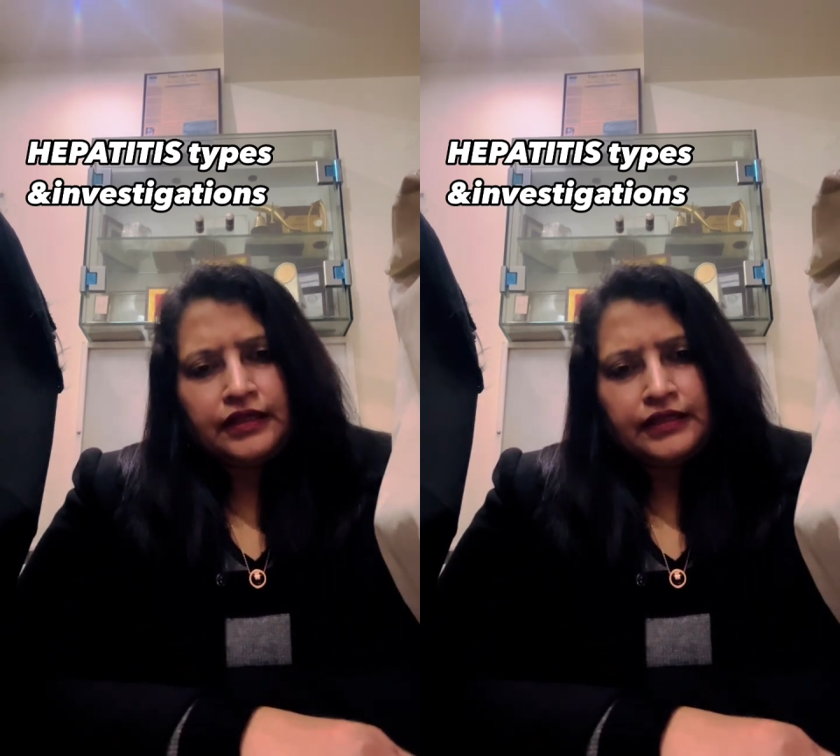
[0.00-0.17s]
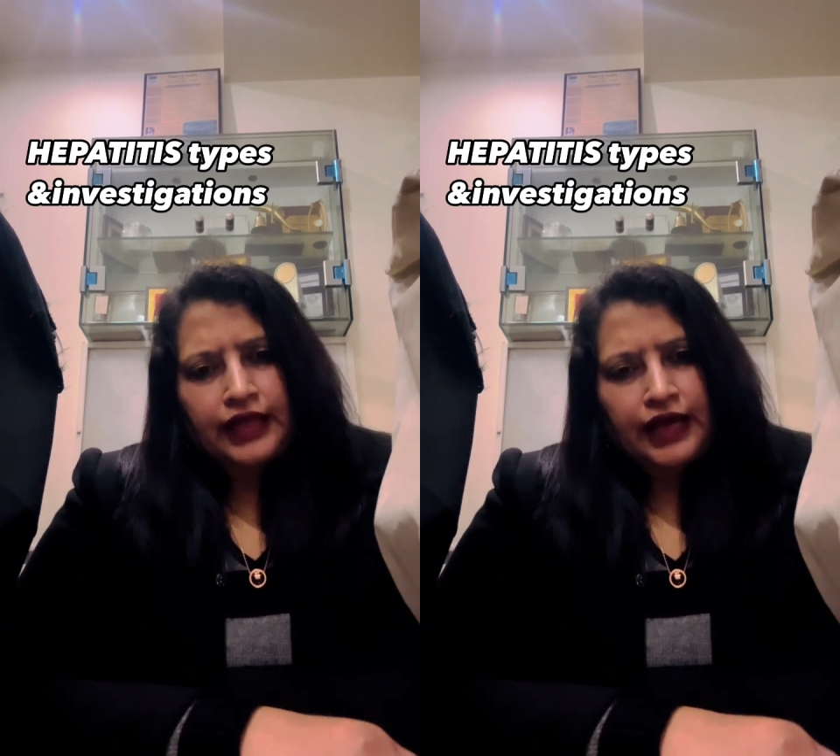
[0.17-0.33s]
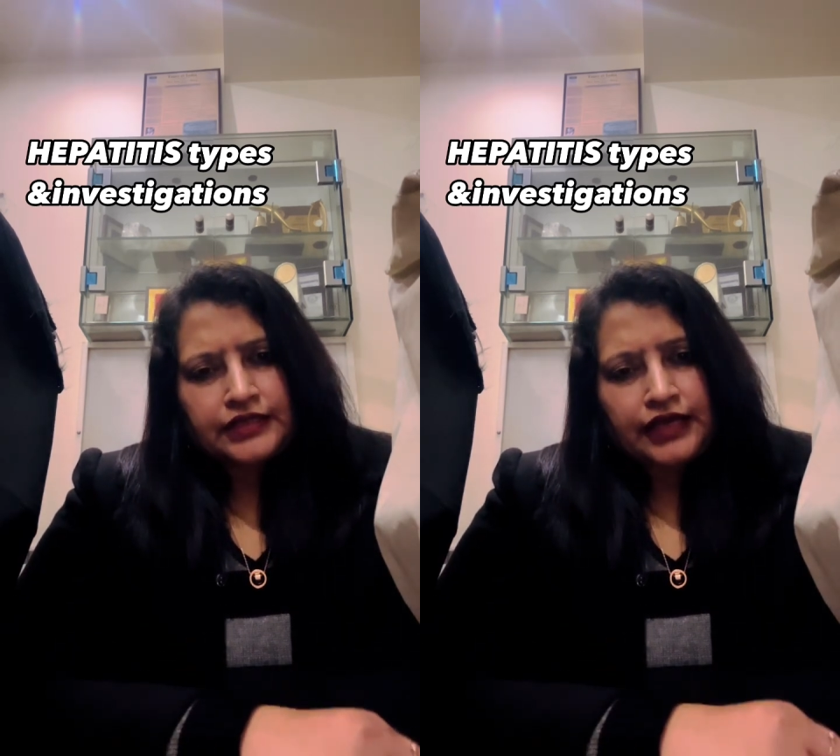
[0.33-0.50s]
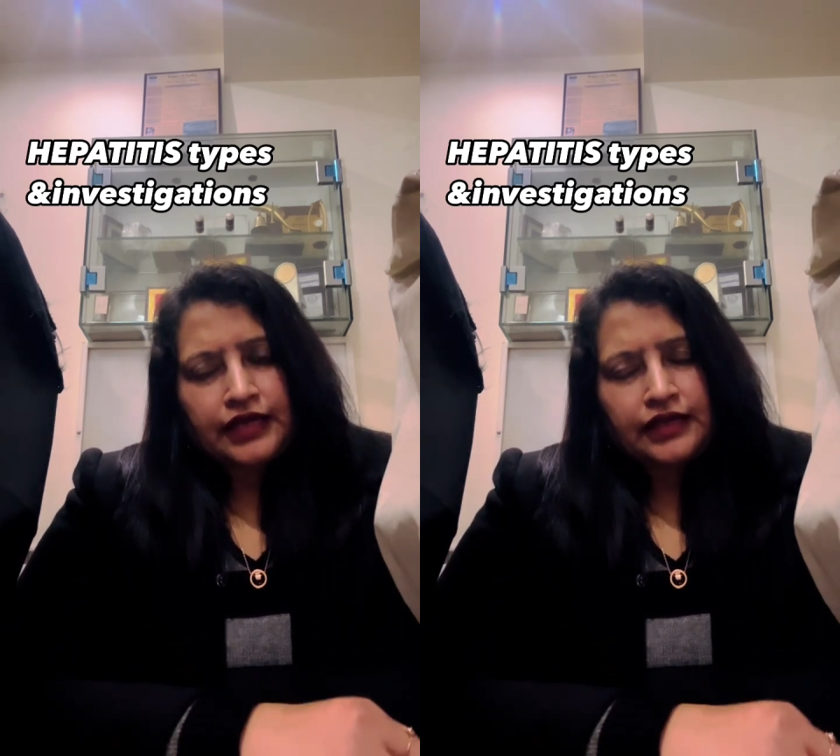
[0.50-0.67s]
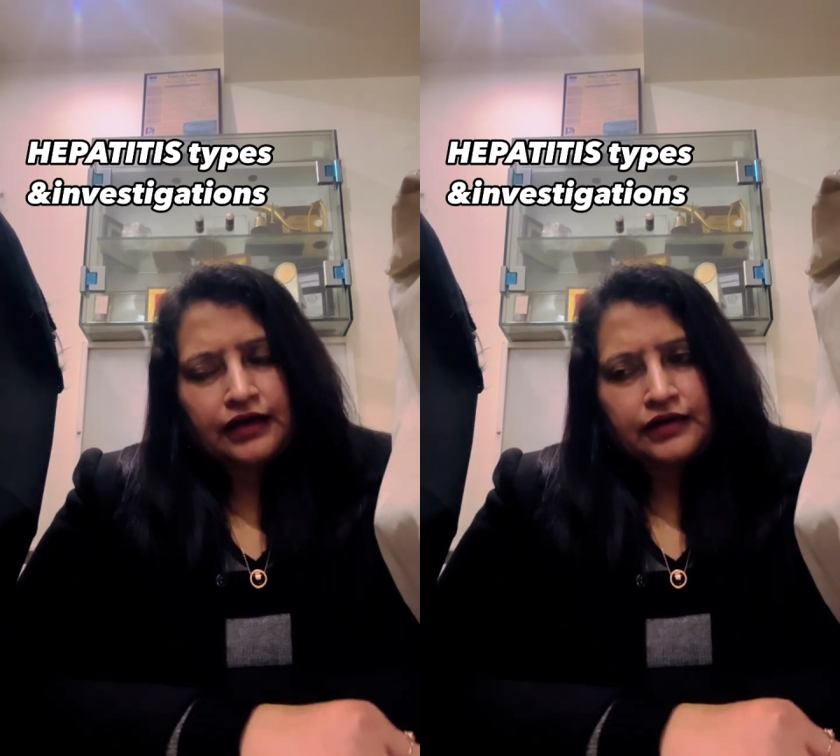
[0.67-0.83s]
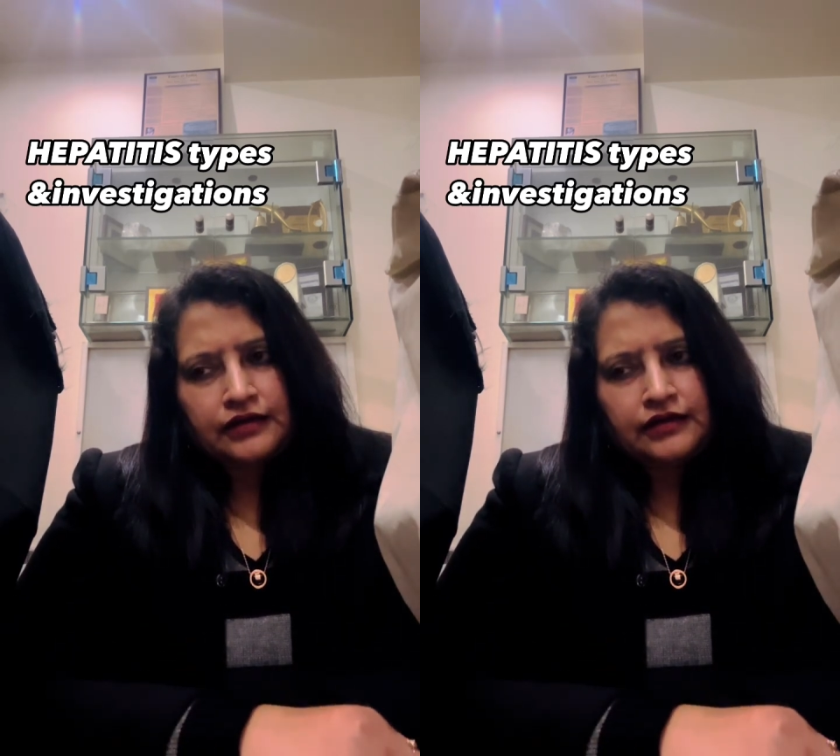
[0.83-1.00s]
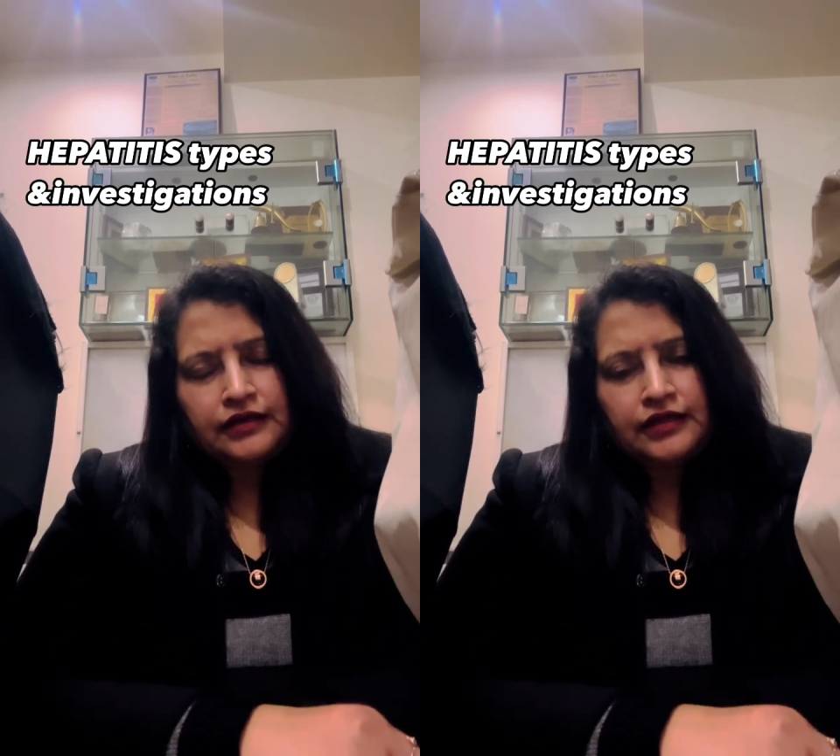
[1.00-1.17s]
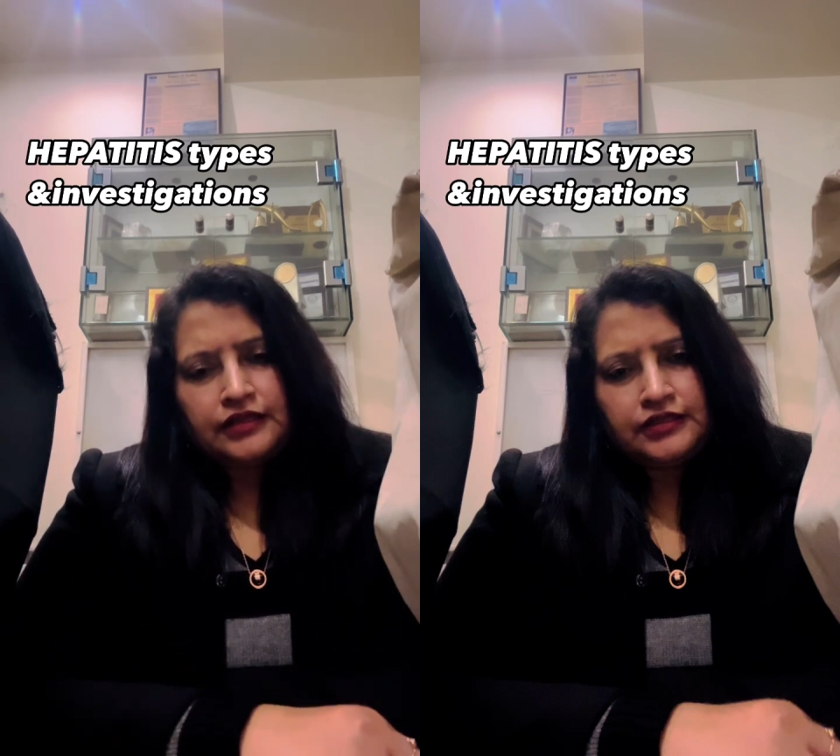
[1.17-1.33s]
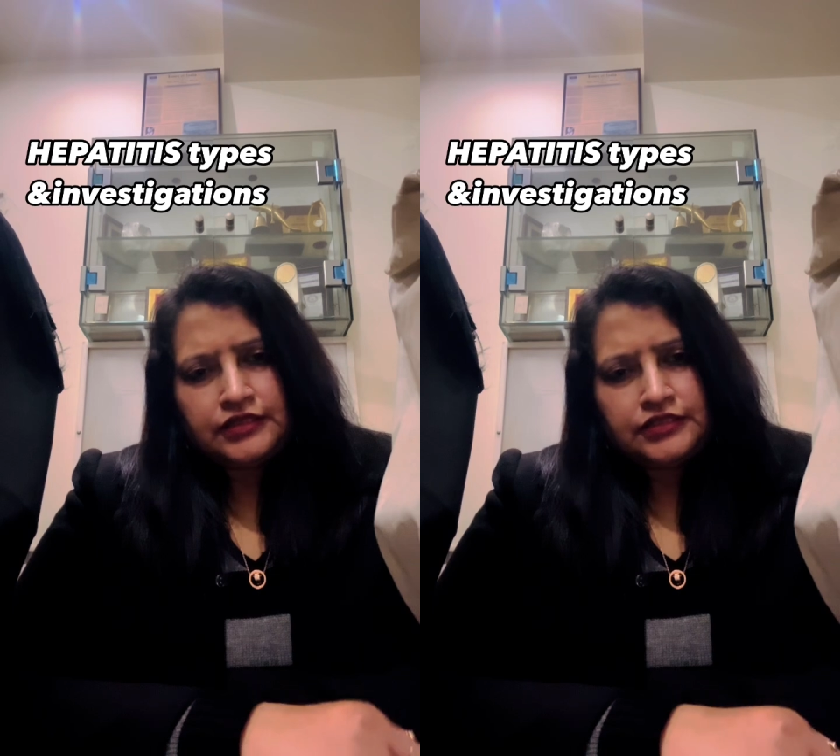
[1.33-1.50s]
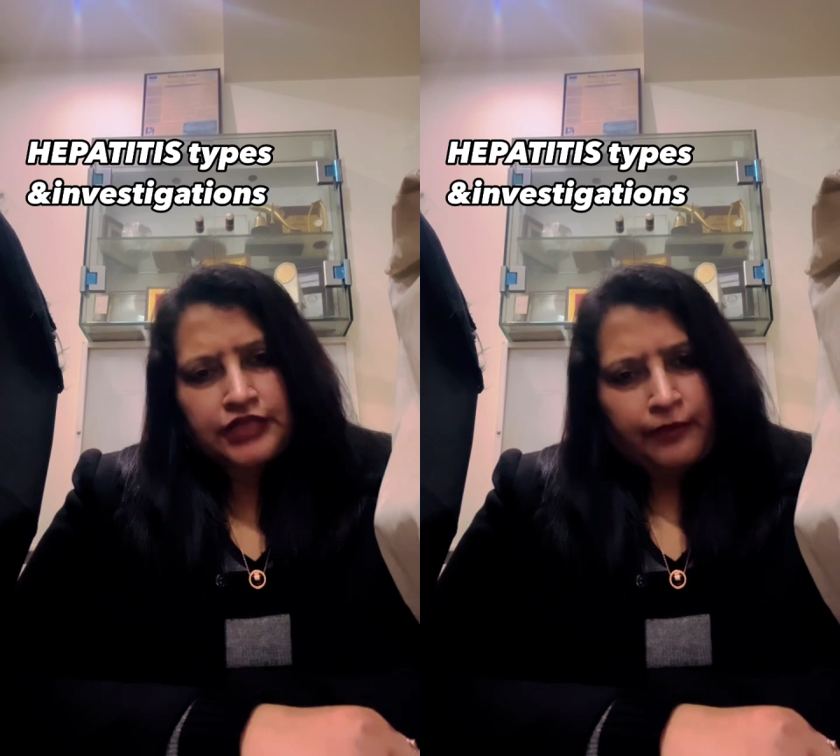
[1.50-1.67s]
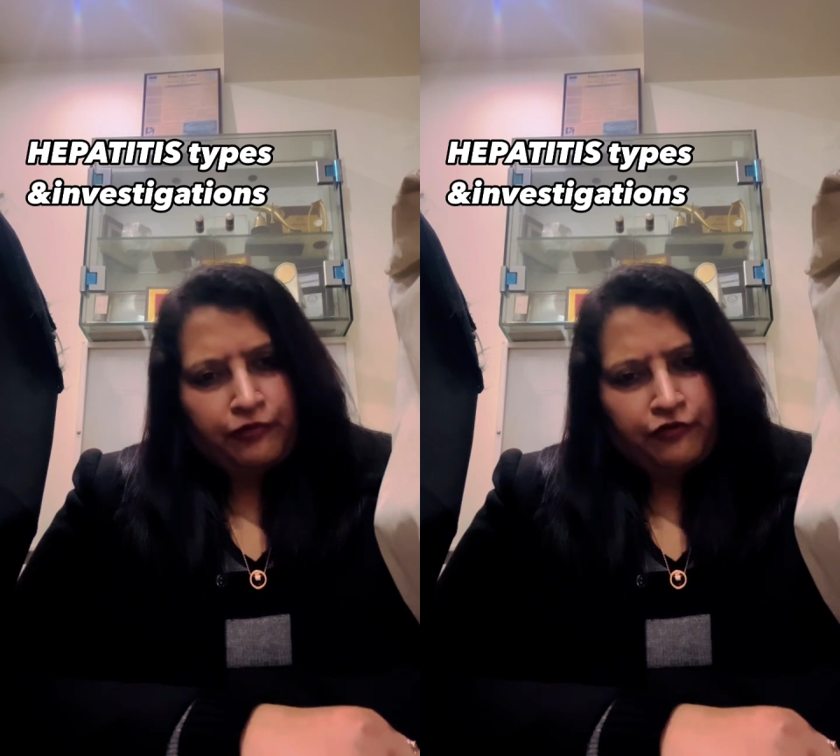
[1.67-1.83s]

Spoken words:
that can occur in this type